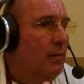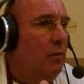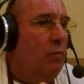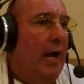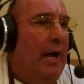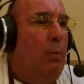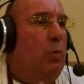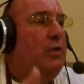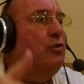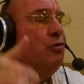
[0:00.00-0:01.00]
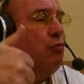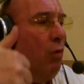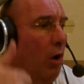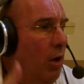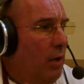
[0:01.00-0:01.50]
Ram was
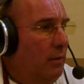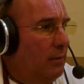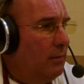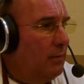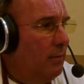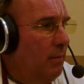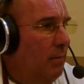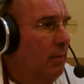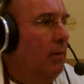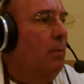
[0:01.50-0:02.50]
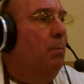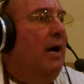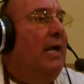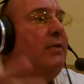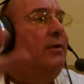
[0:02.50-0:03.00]
strong,
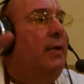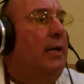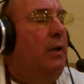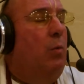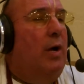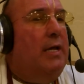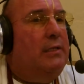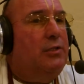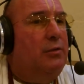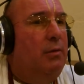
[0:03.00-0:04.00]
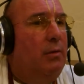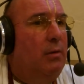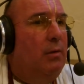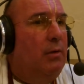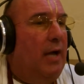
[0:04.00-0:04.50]
but he was
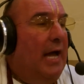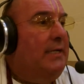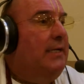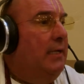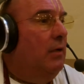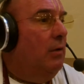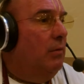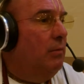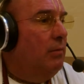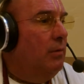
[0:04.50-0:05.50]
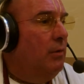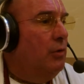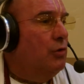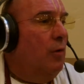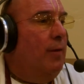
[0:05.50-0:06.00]
ideal.
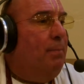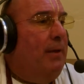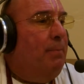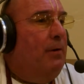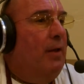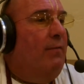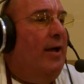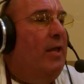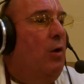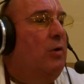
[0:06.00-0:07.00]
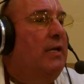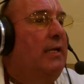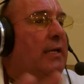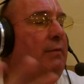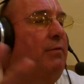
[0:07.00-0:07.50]
So the people of Ayodhya
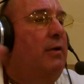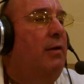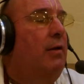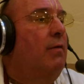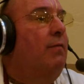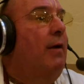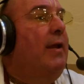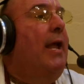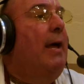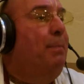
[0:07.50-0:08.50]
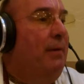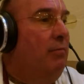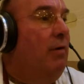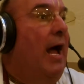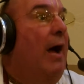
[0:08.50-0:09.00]
lived very happy.
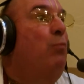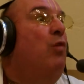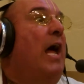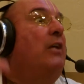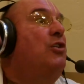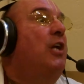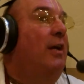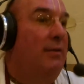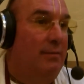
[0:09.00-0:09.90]
Ram Raja.